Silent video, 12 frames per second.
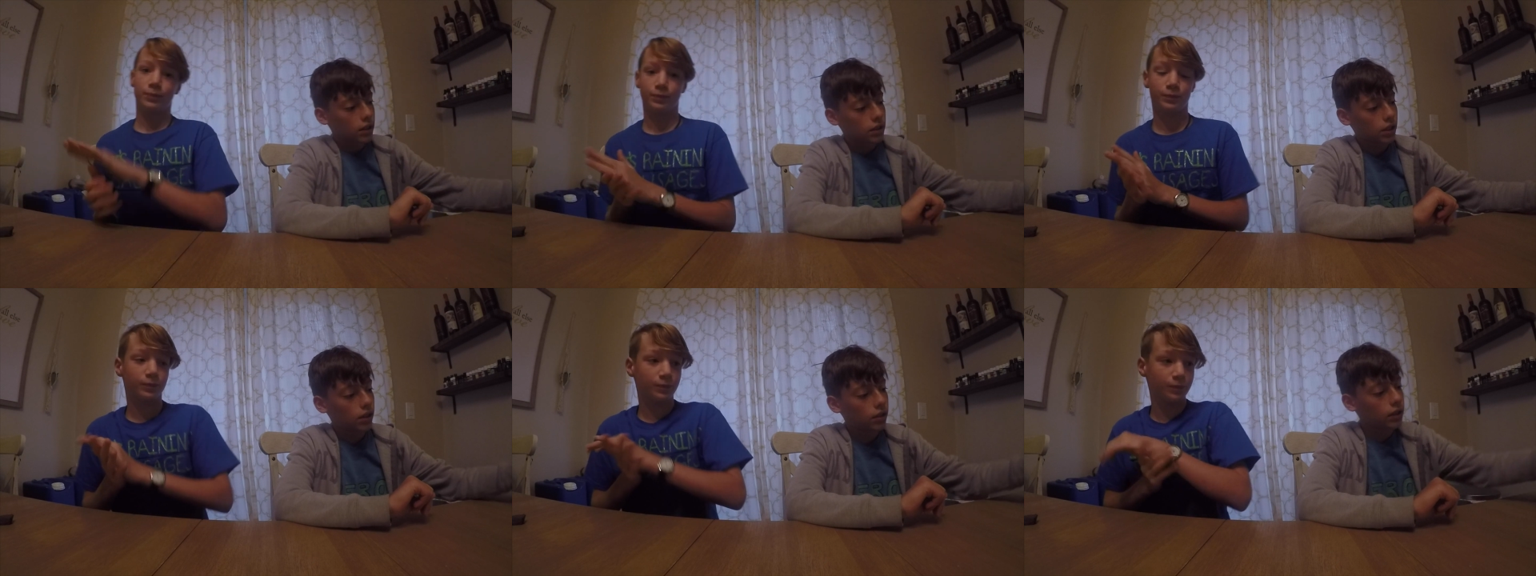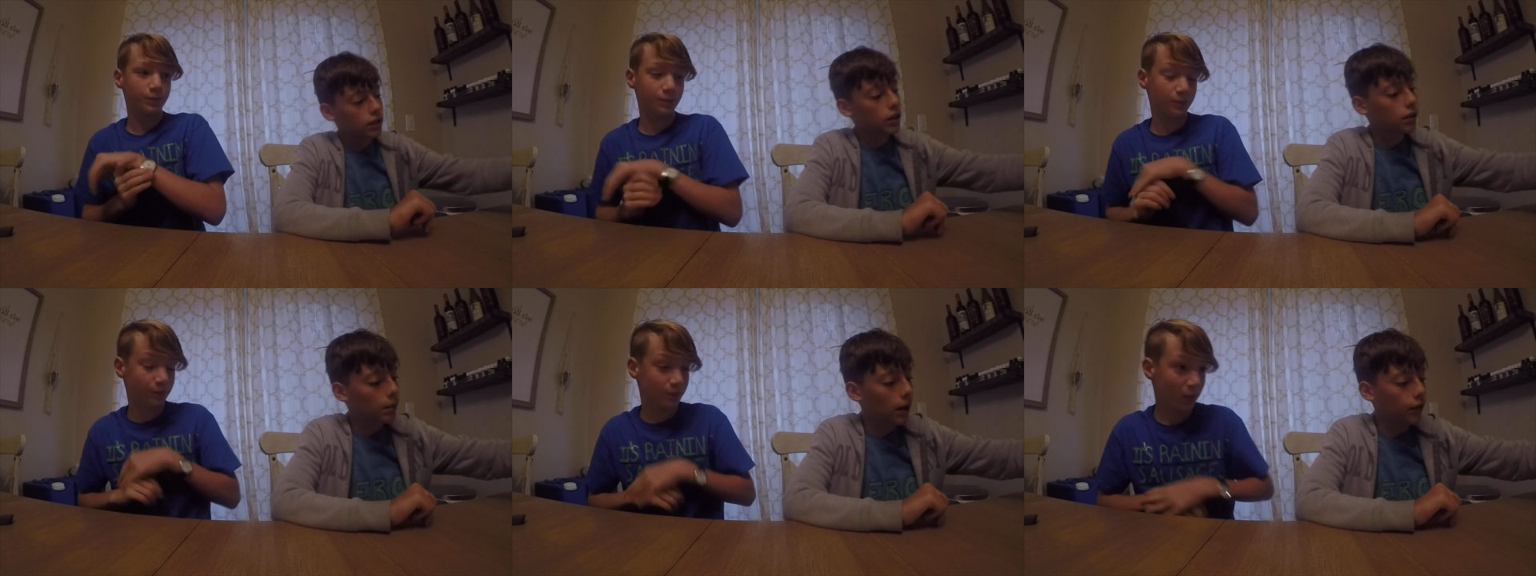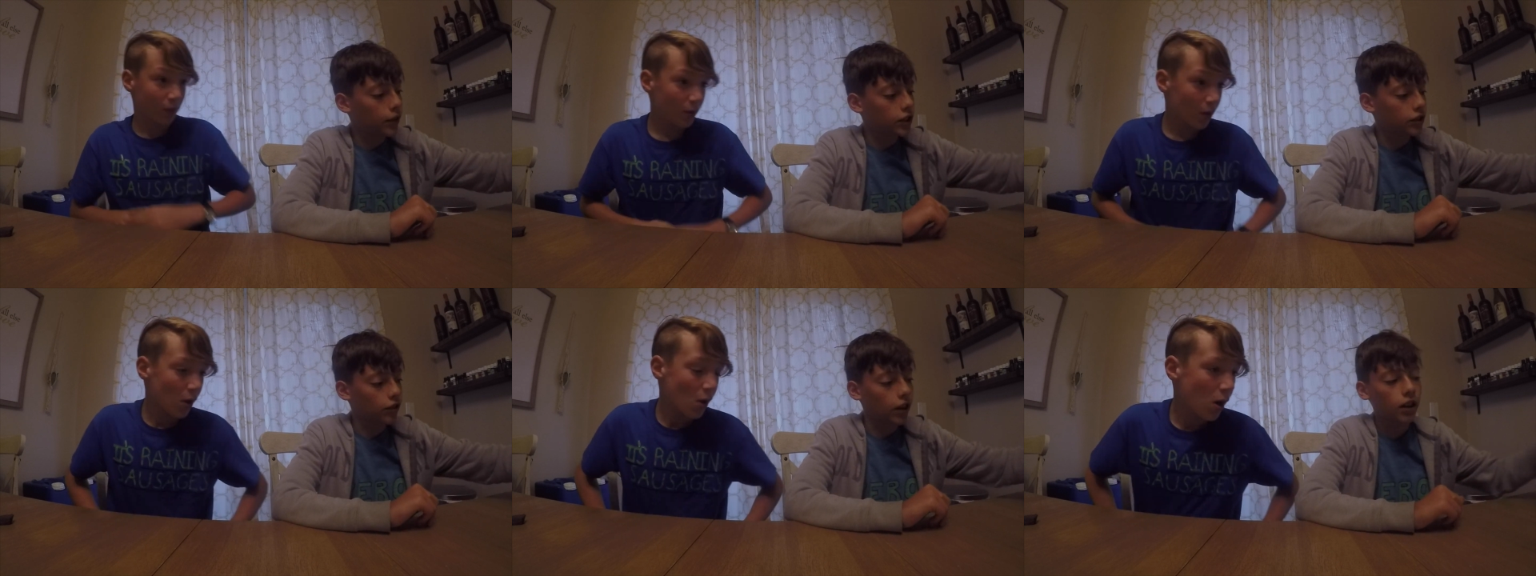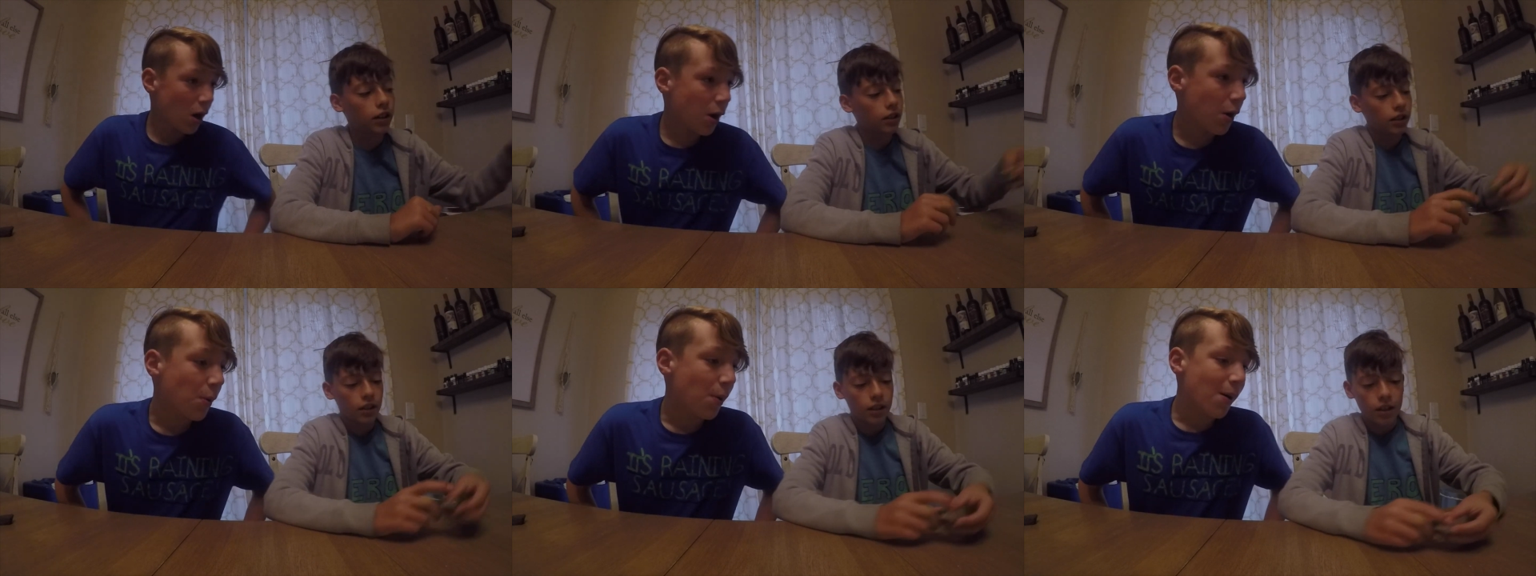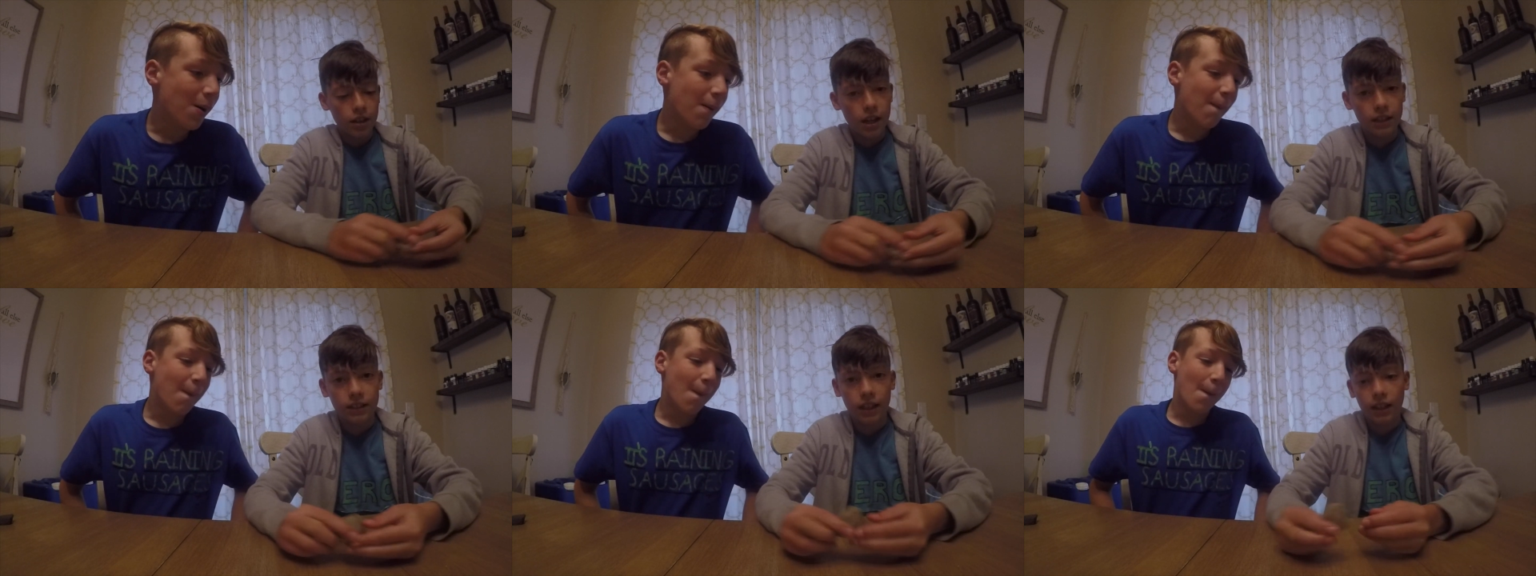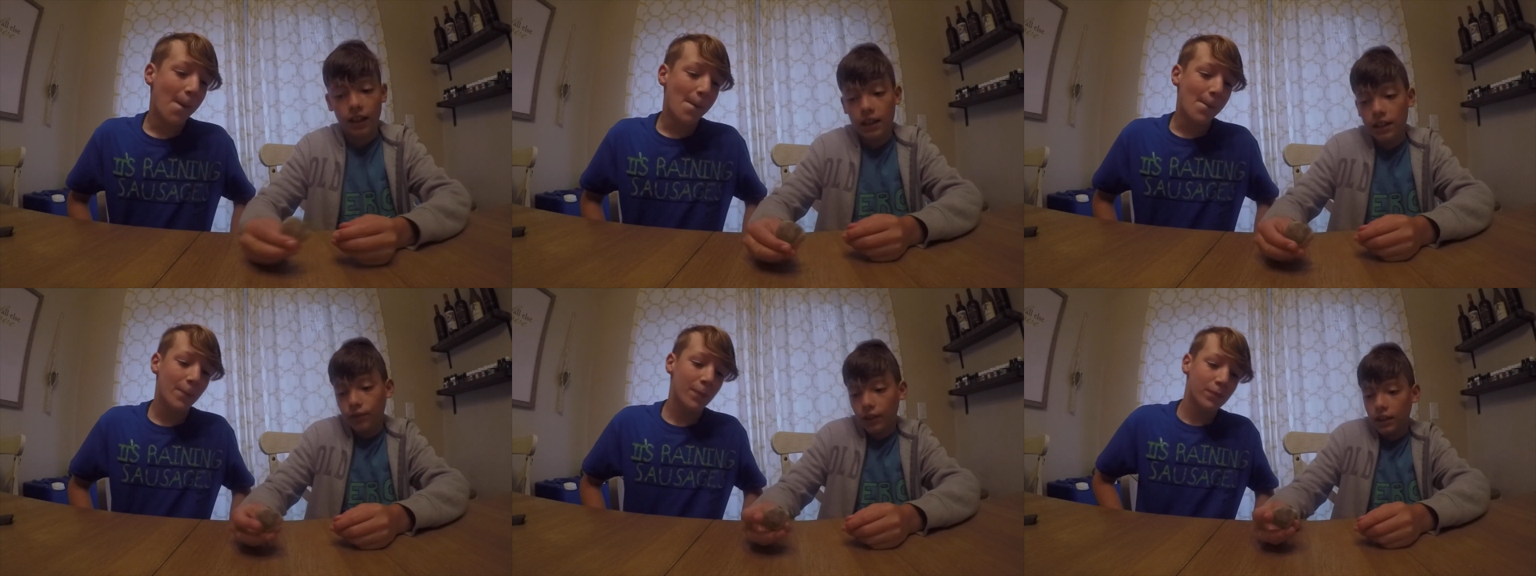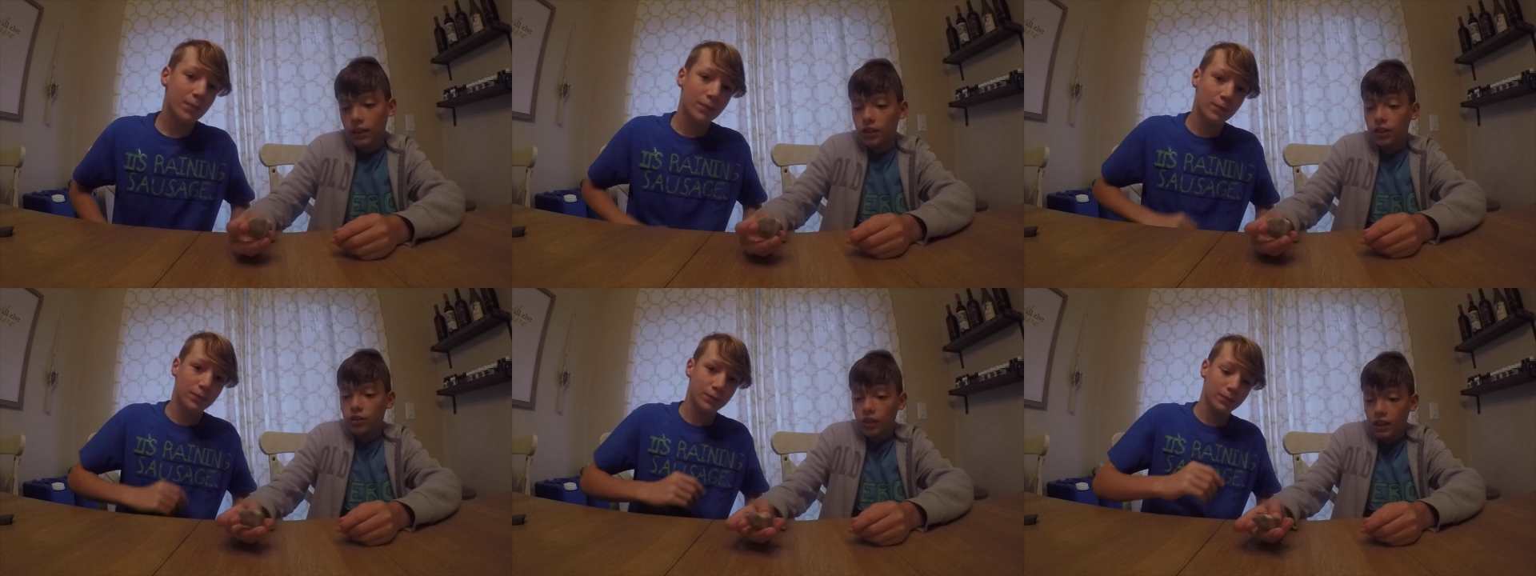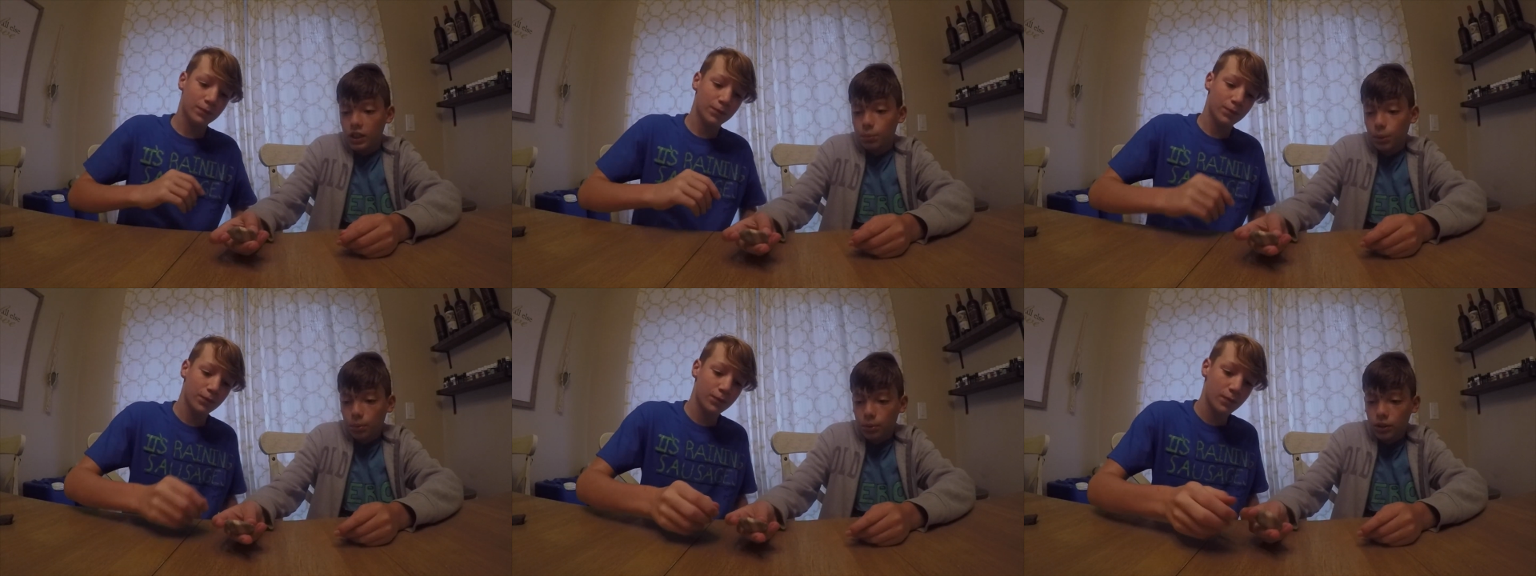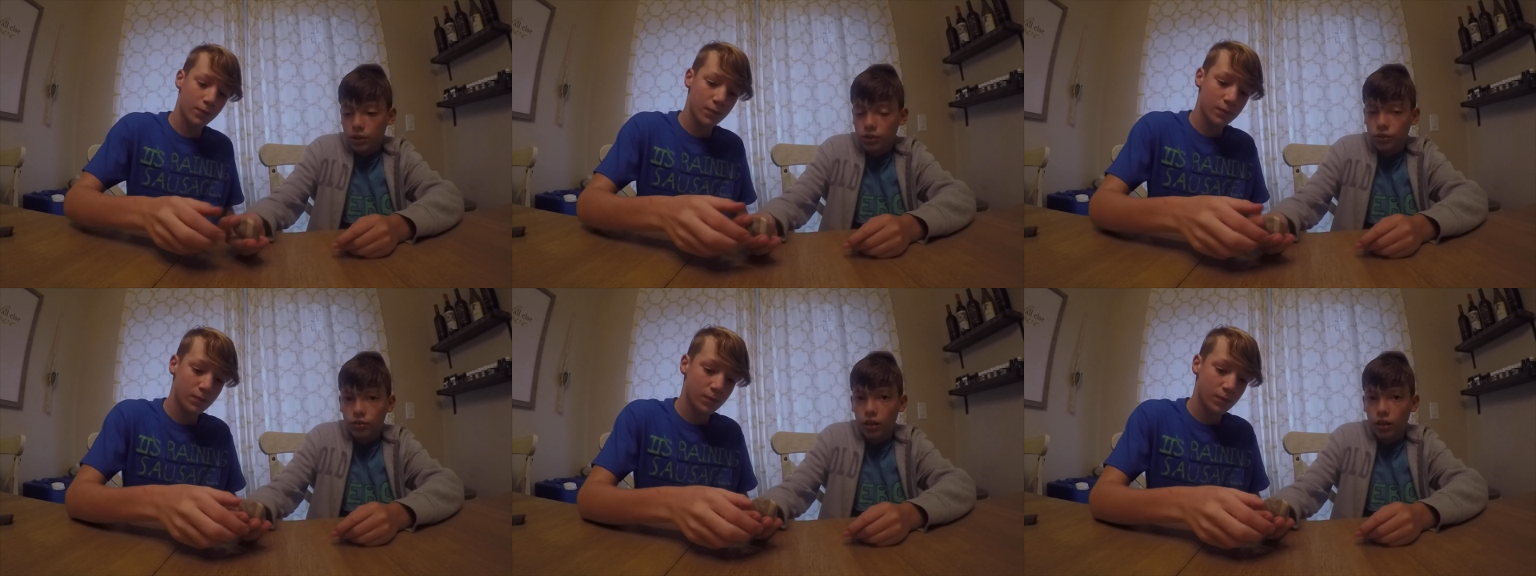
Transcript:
Speaker 1: So this is my first rock. It's like kind of like a grayish purplish